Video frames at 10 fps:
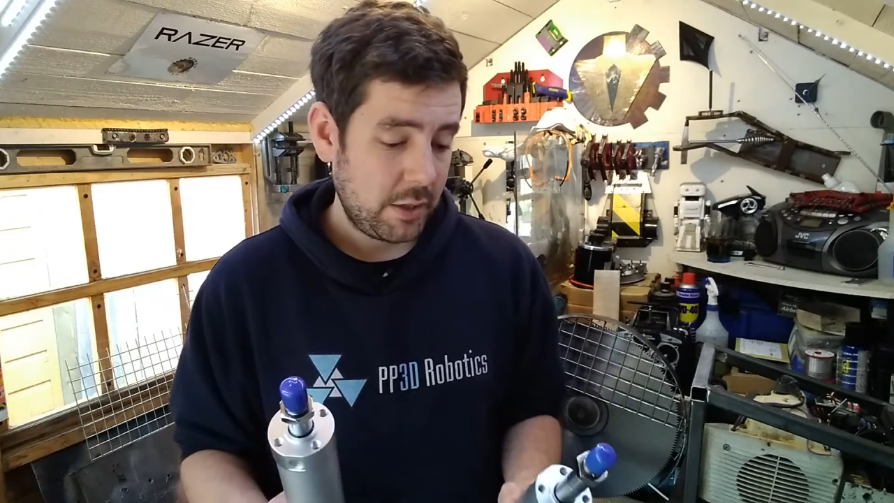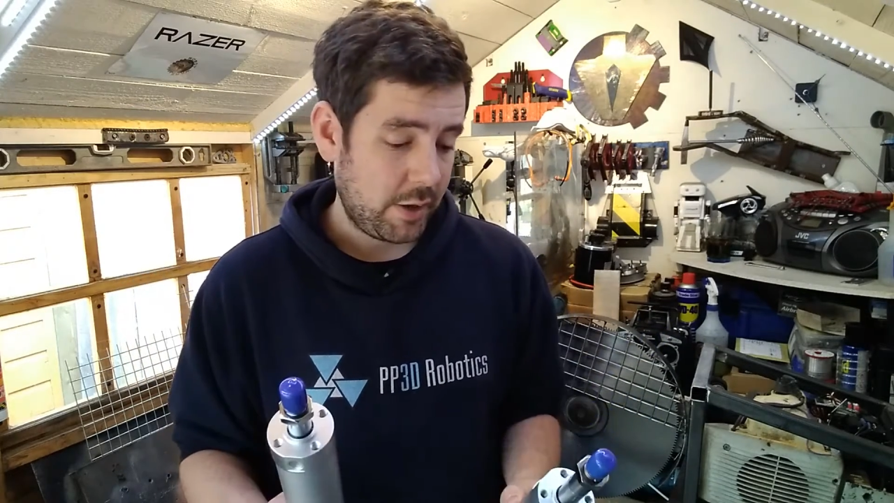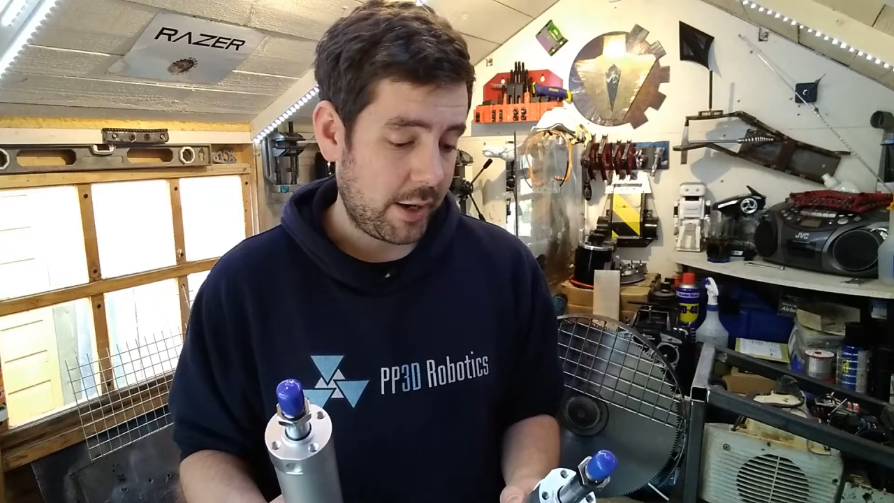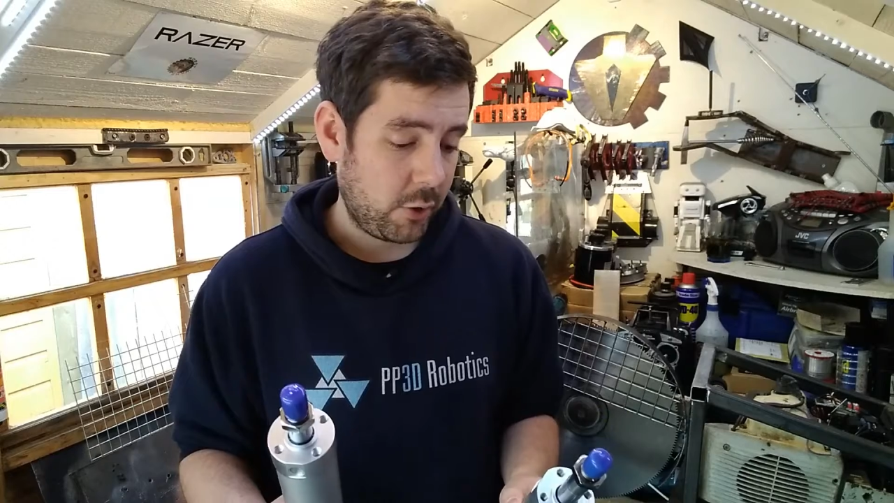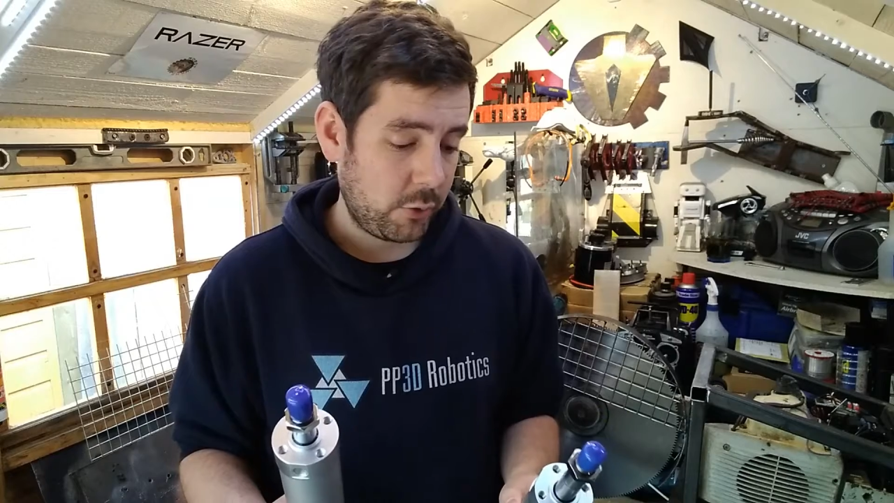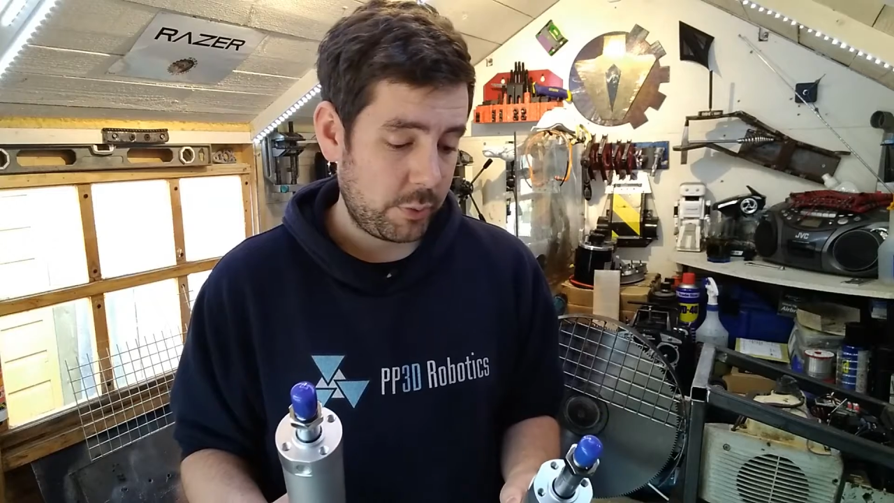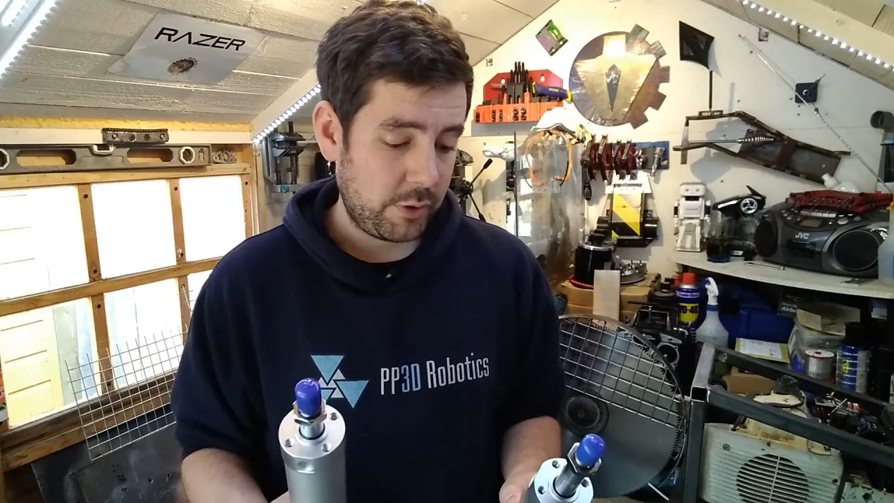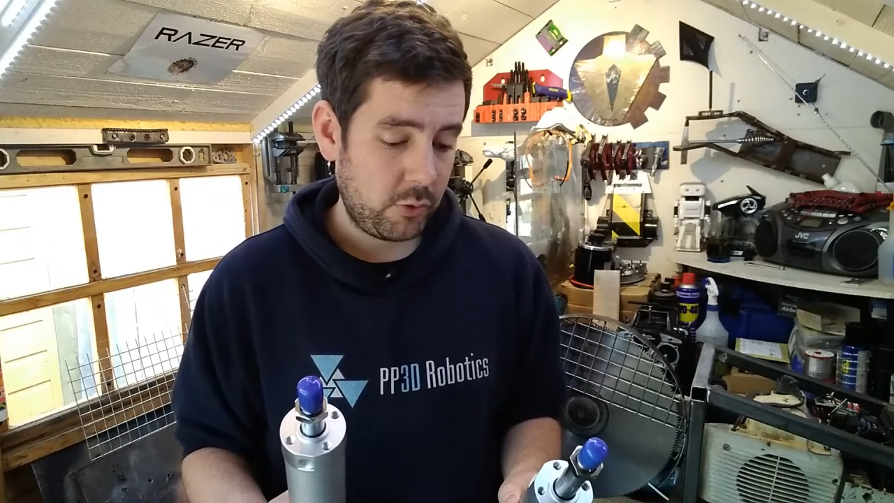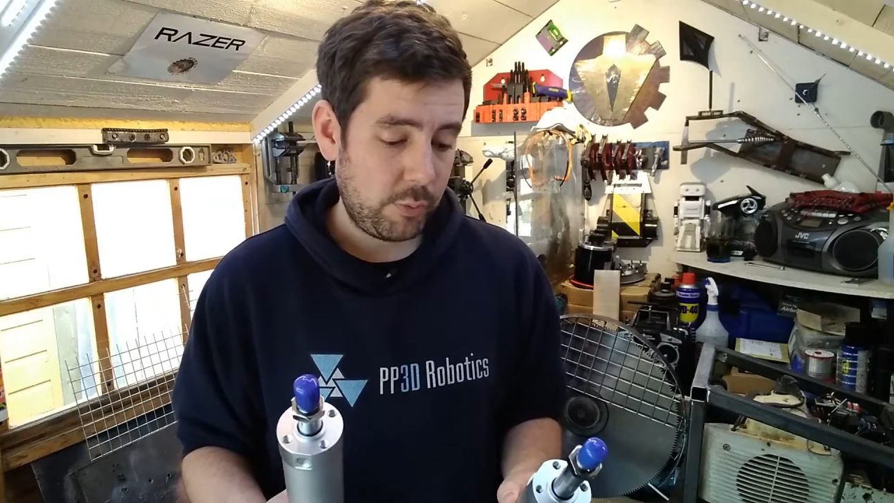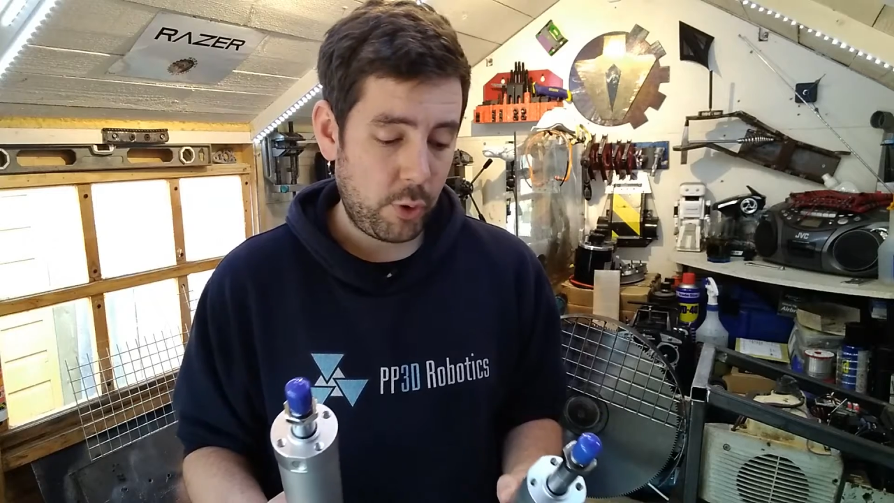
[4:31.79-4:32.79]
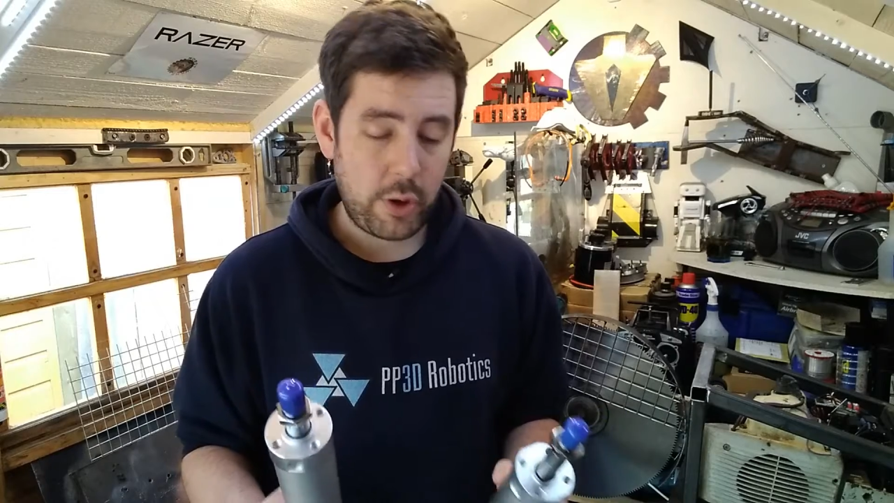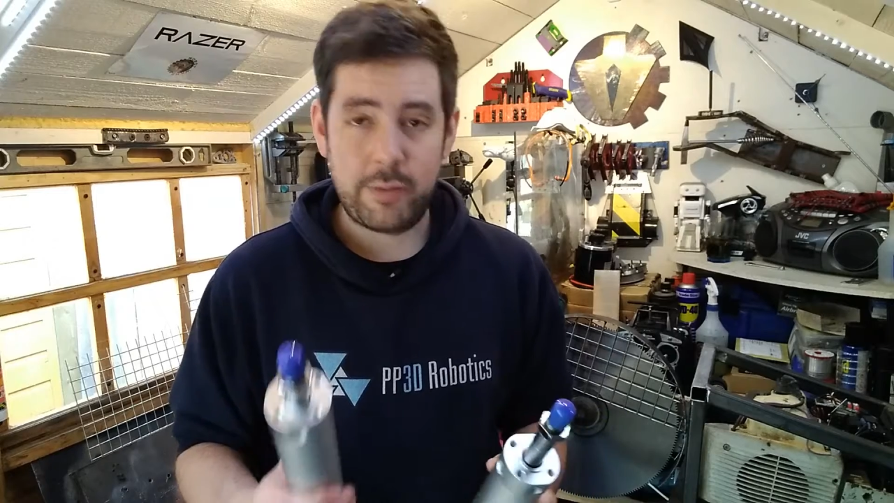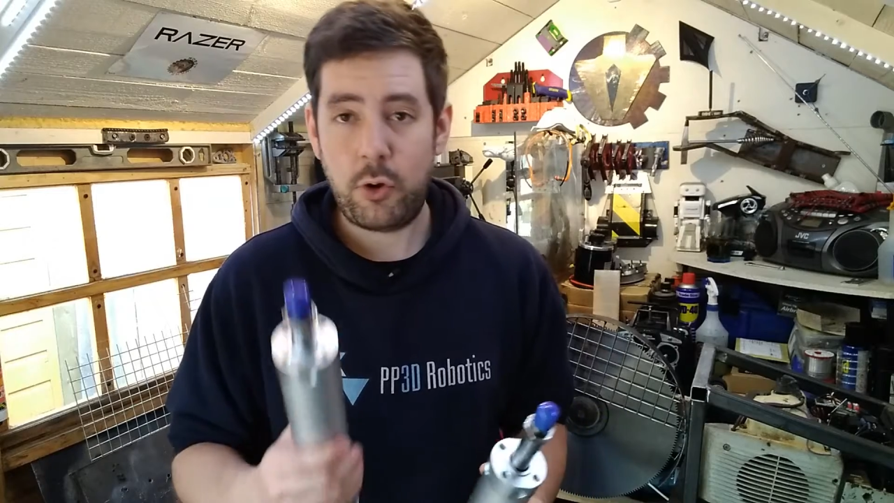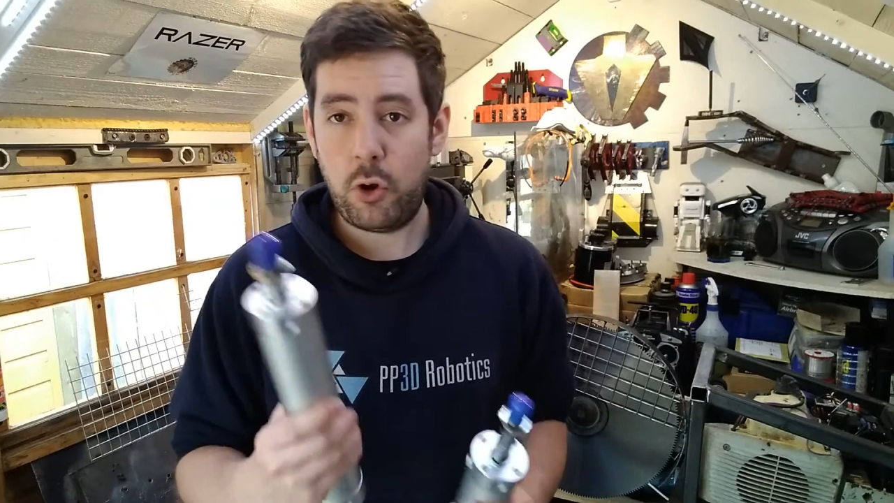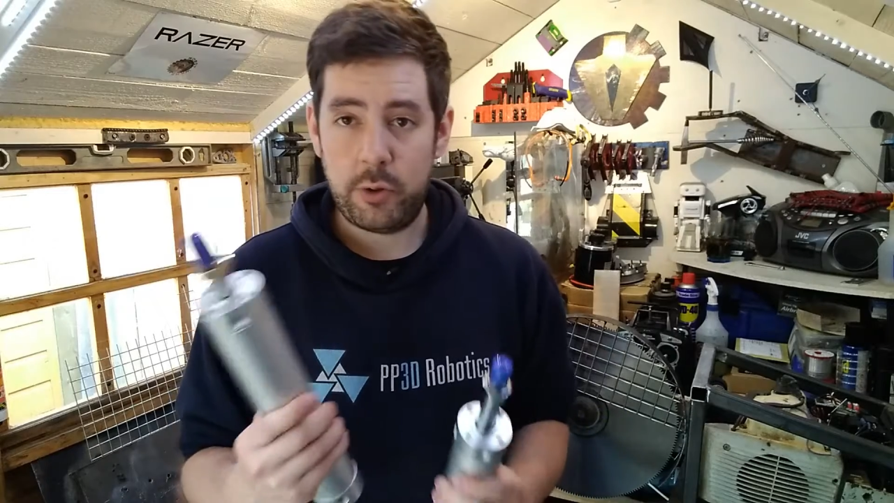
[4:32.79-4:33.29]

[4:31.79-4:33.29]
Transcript: crack on with the robot, and I've got